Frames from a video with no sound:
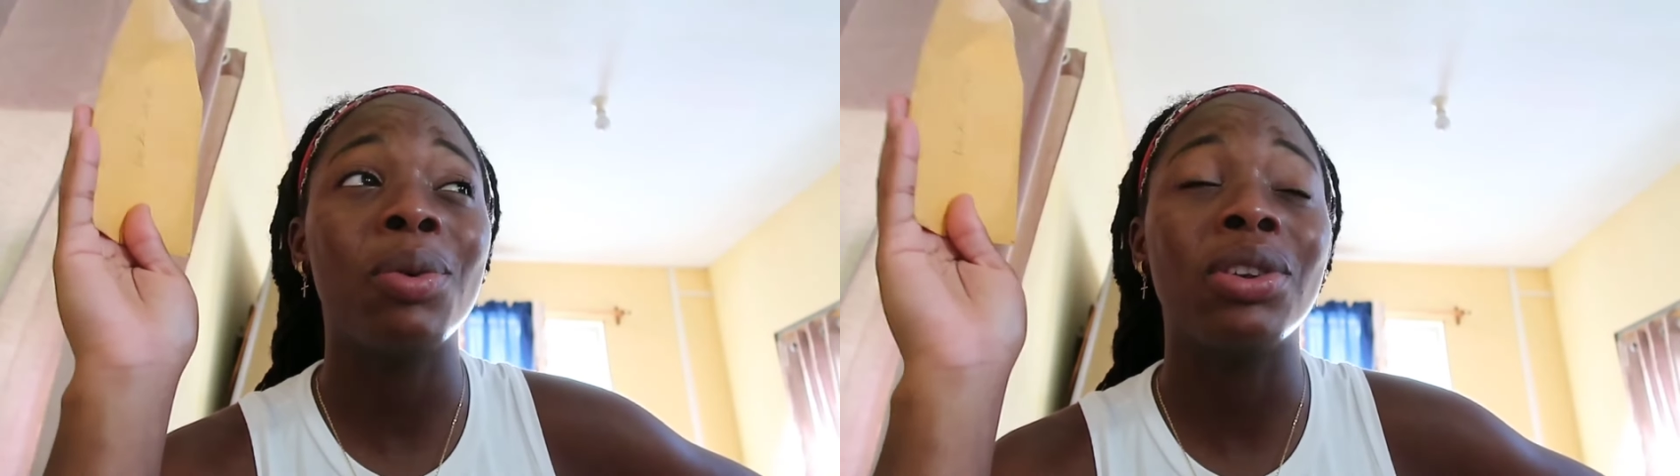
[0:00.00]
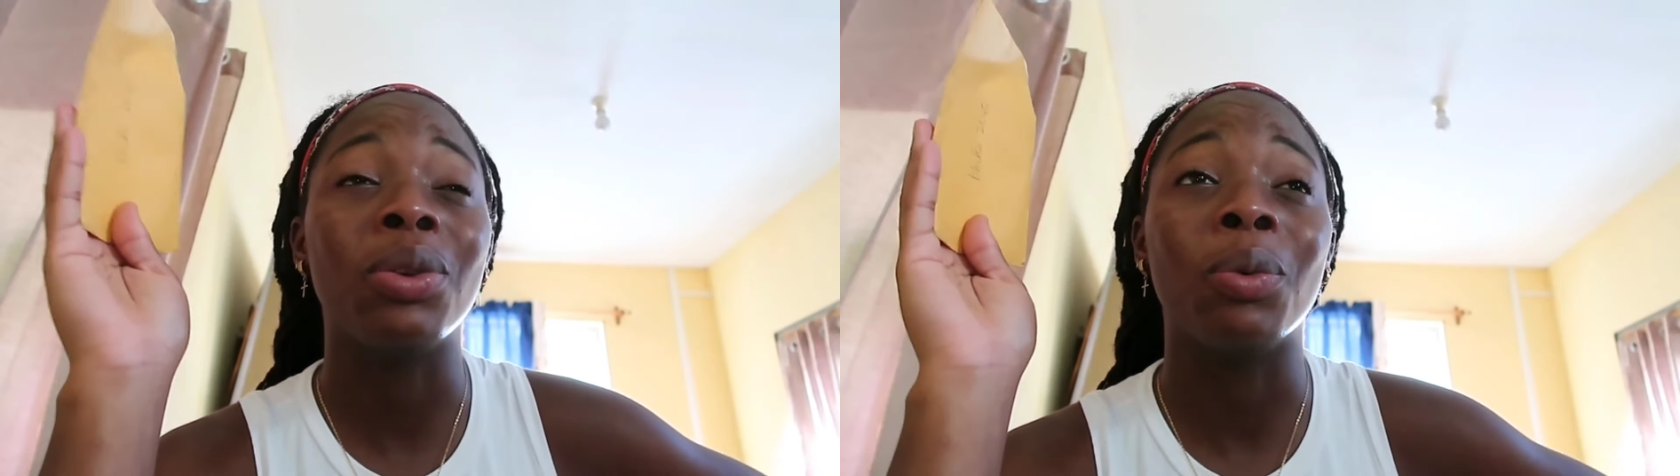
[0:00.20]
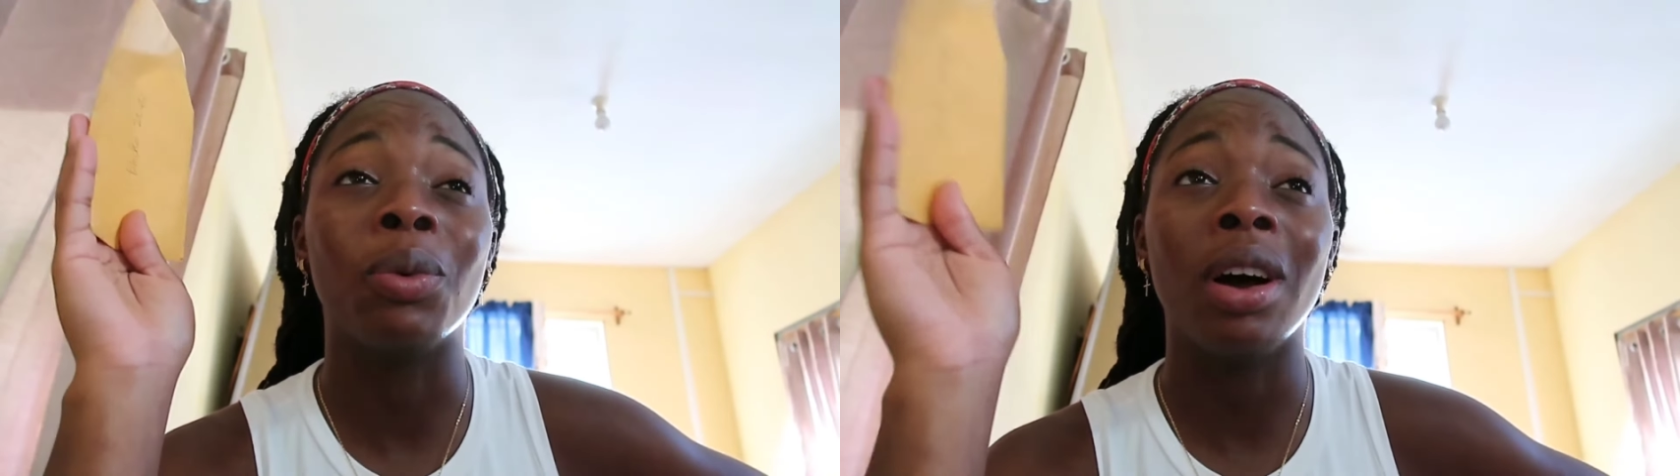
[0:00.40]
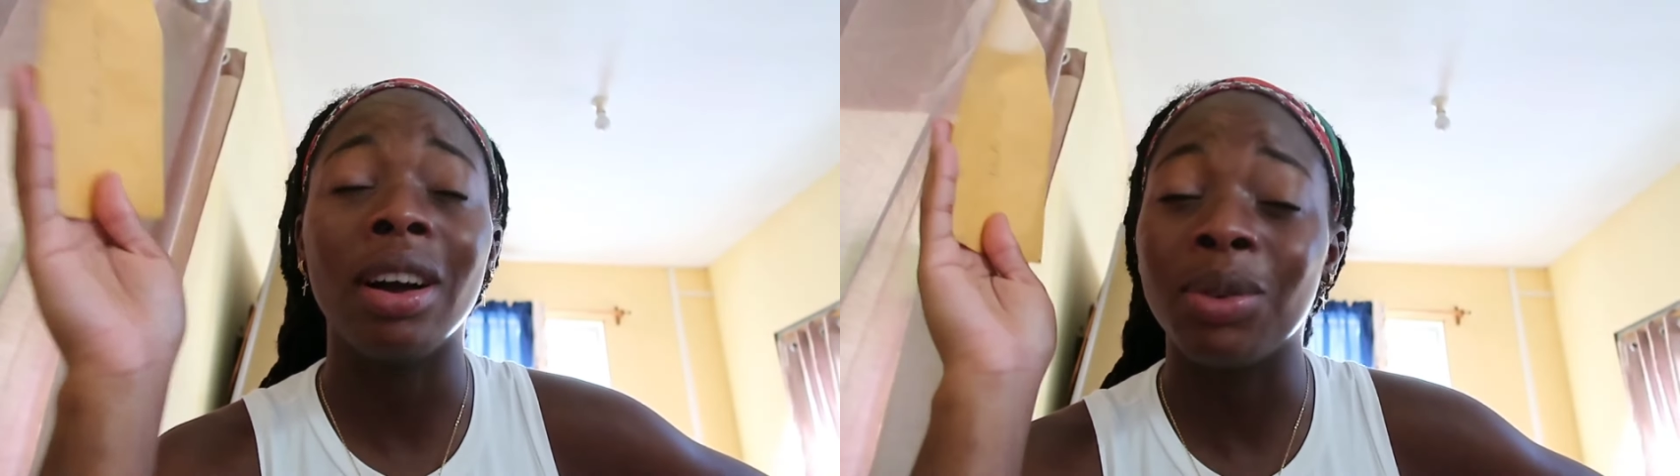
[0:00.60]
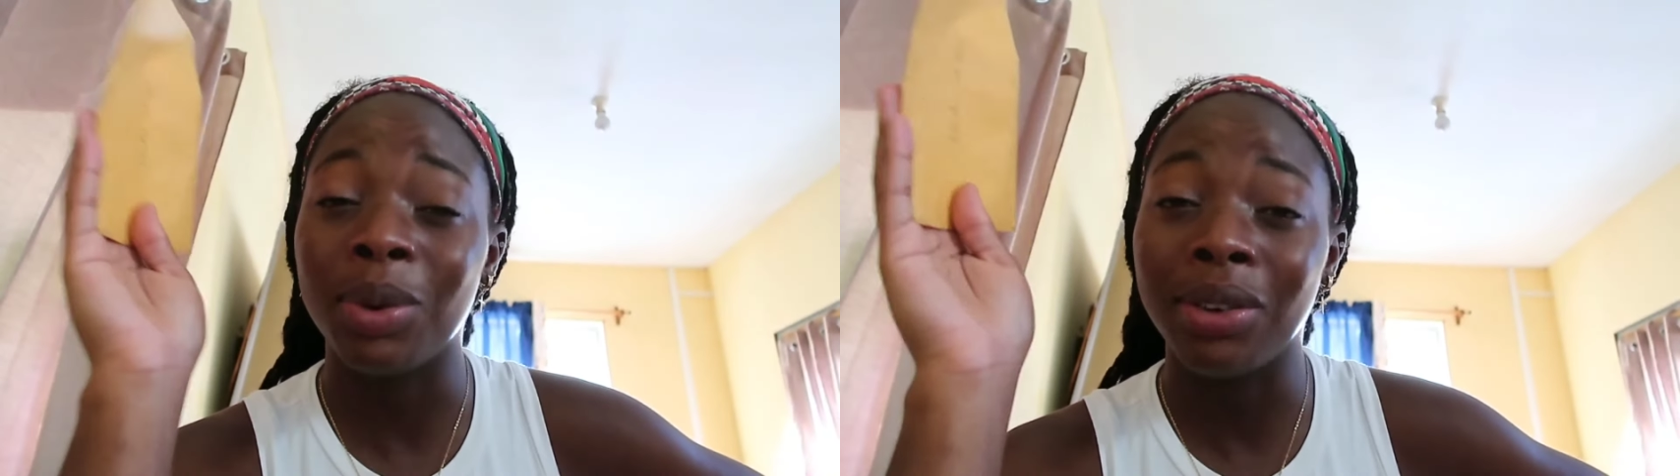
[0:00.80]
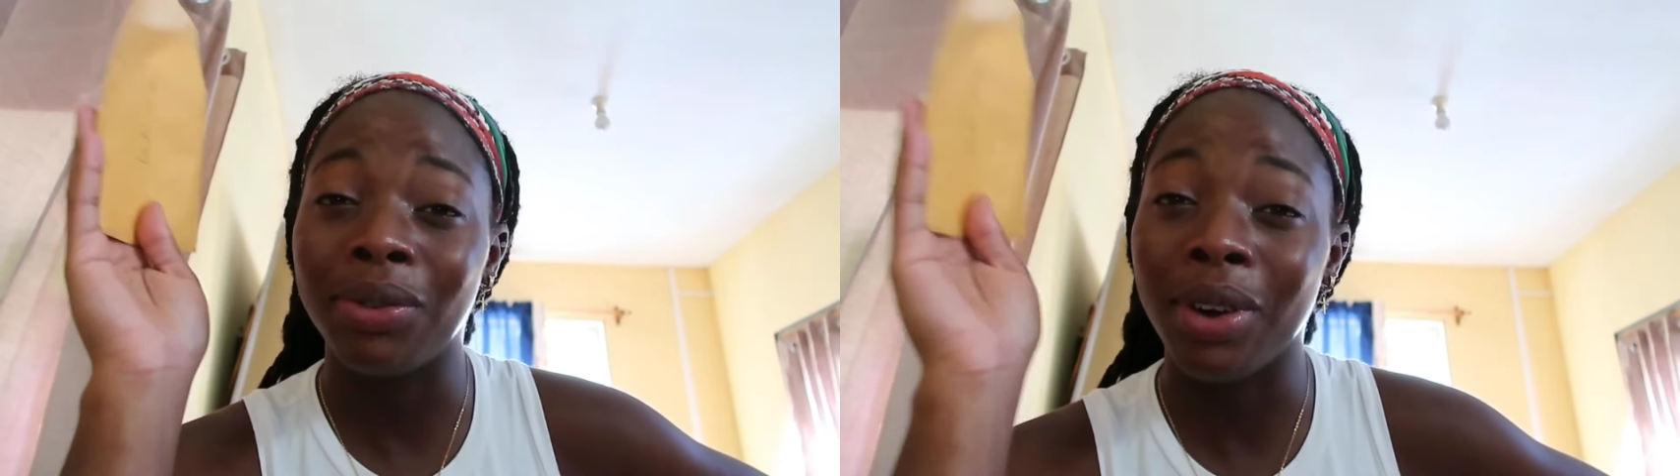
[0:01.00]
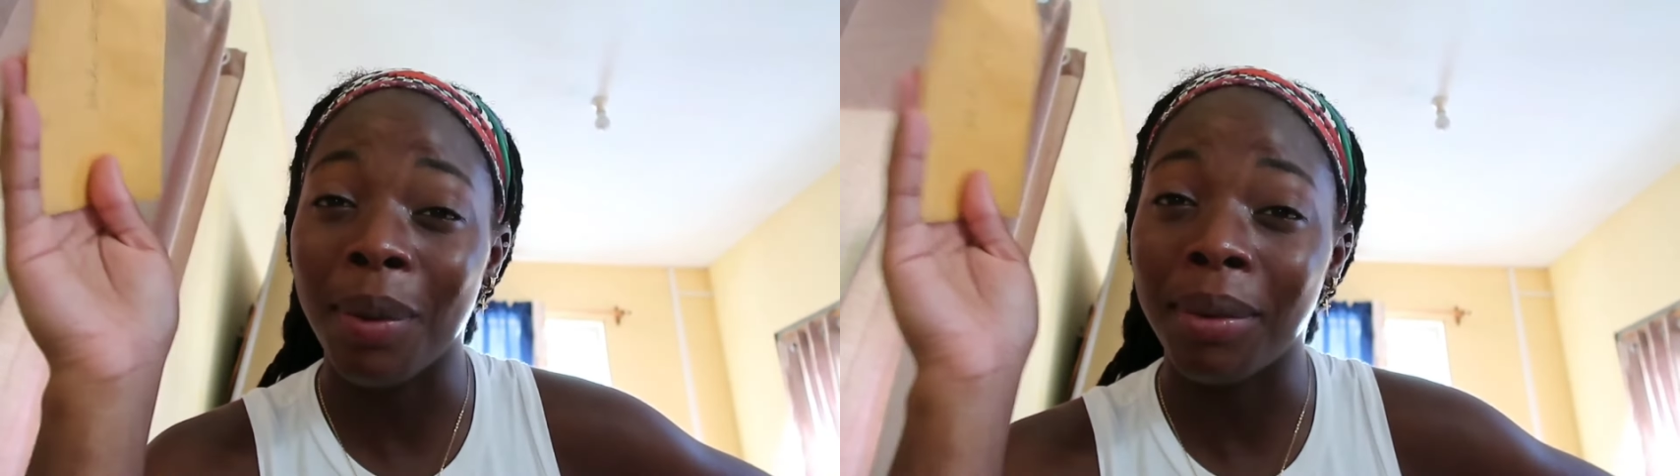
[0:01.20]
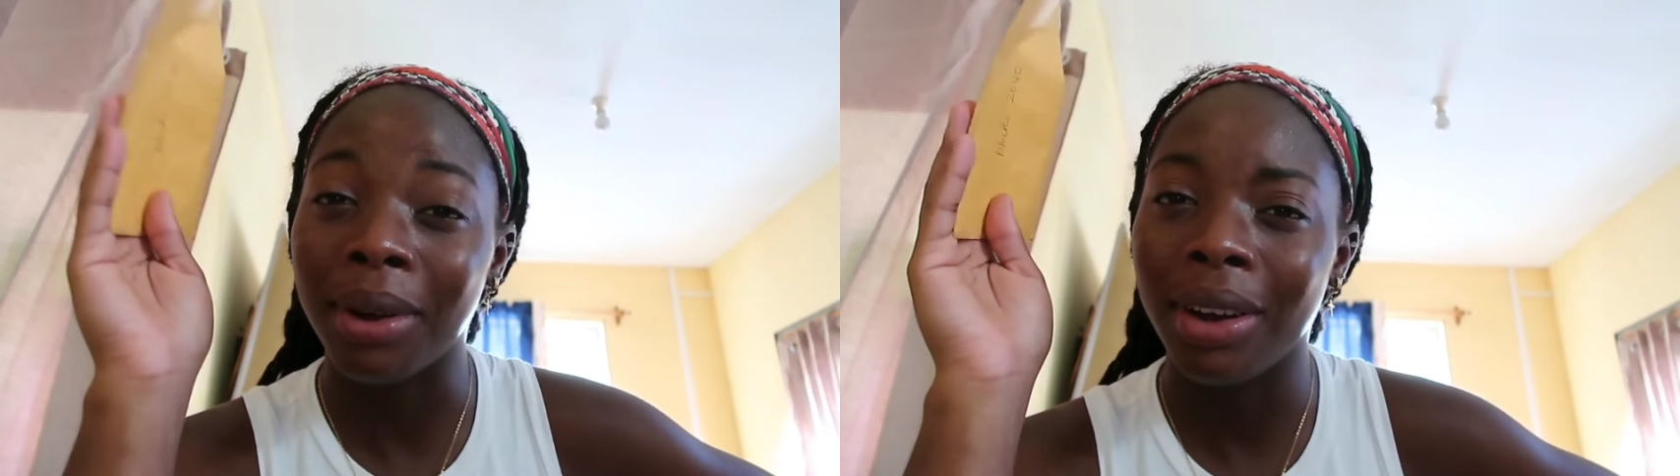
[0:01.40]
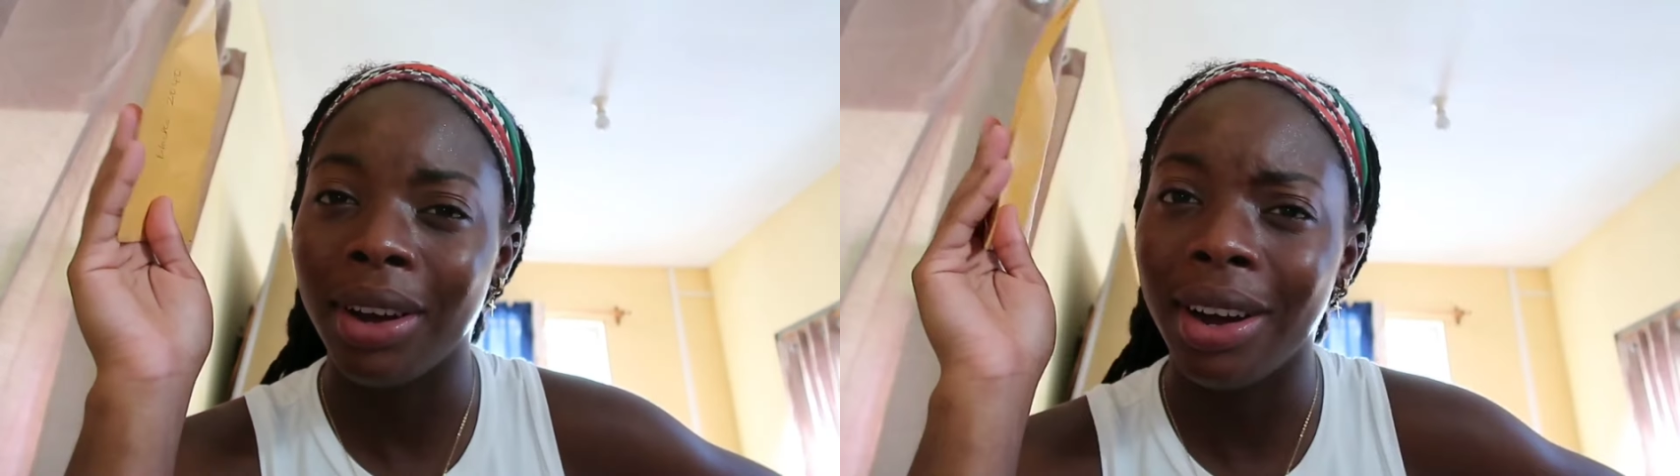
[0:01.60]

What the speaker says: was walked with from